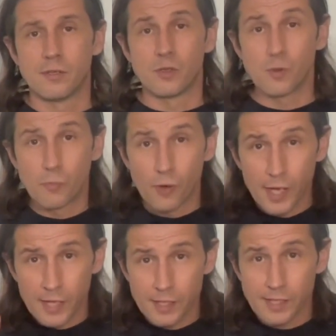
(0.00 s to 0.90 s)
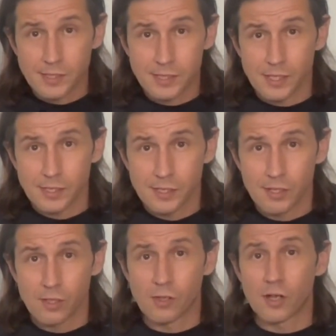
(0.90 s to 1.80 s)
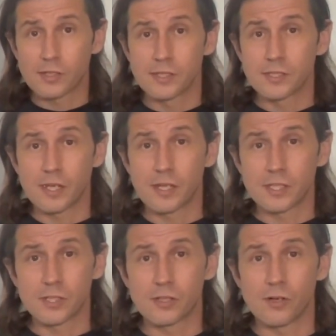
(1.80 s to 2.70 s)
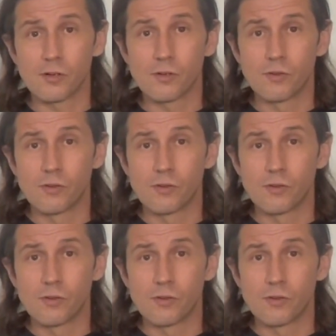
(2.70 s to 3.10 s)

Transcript: Your brain exists locked inside its skull